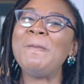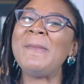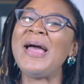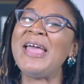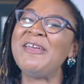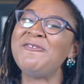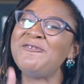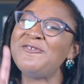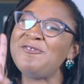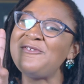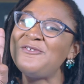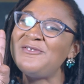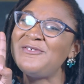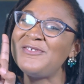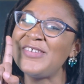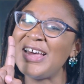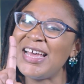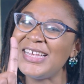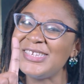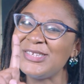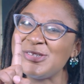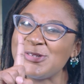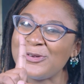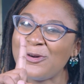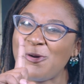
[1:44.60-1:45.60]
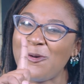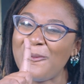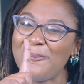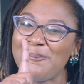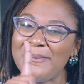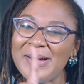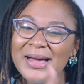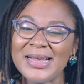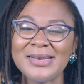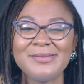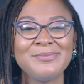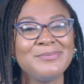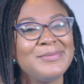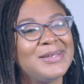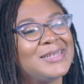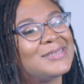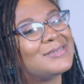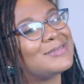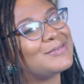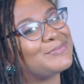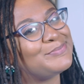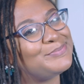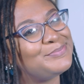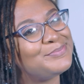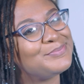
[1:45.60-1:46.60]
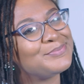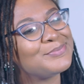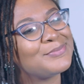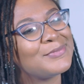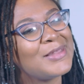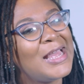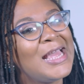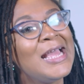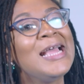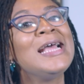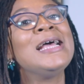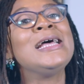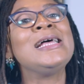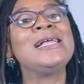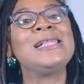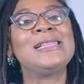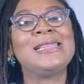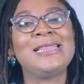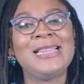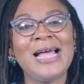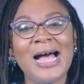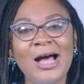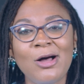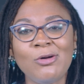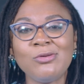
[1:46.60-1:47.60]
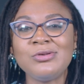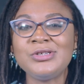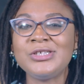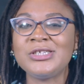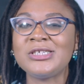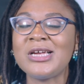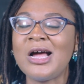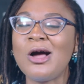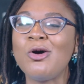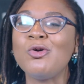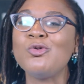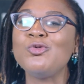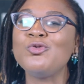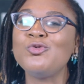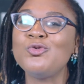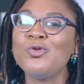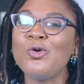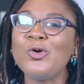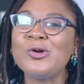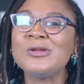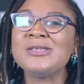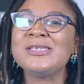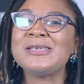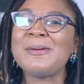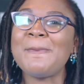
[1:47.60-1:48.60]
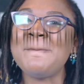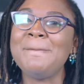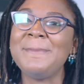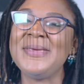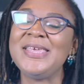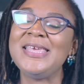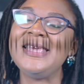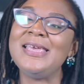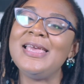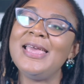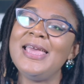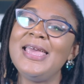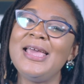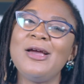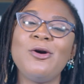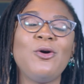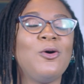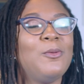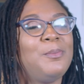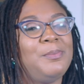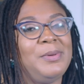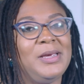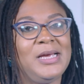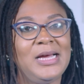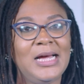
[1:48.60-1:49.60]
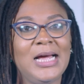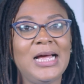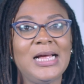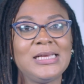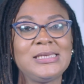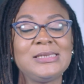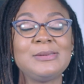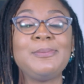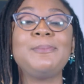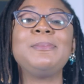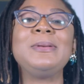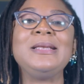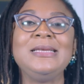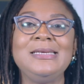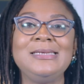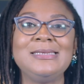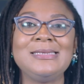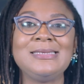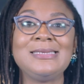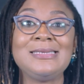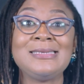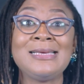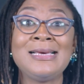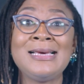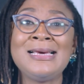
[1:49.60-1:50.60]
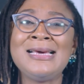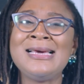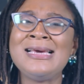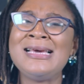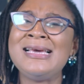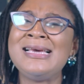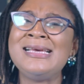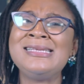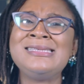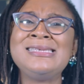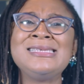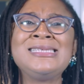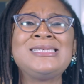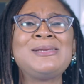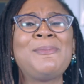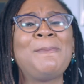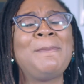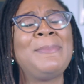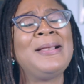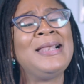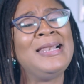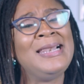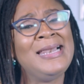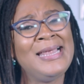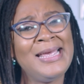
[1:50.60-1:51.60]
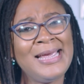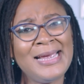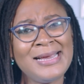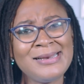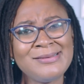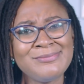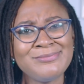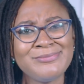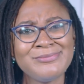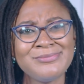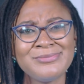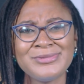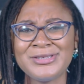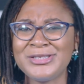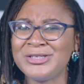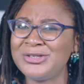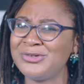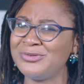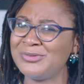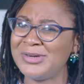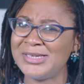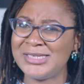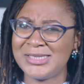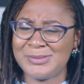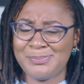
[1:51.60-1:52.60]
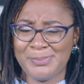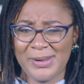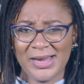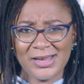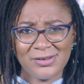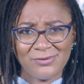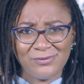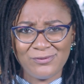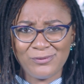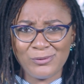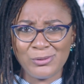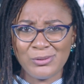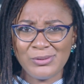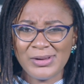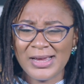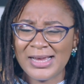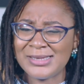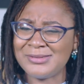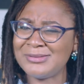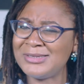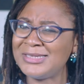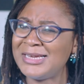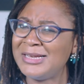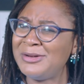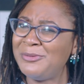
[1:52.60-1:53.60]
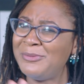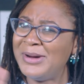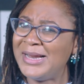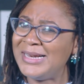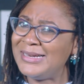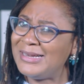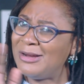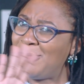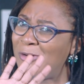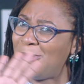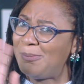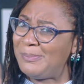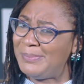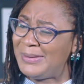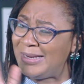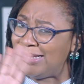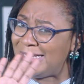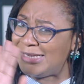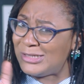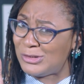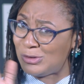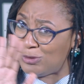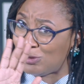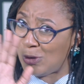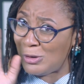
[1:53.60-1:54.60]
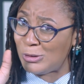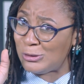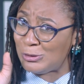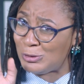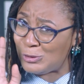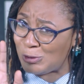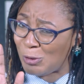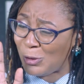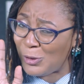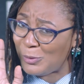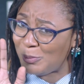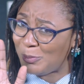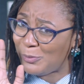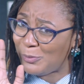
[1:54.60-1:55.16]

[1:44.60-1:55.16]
My first commandment, thou shalt not be a copycat, please. It is plain disrespectful, especially when the copying is not done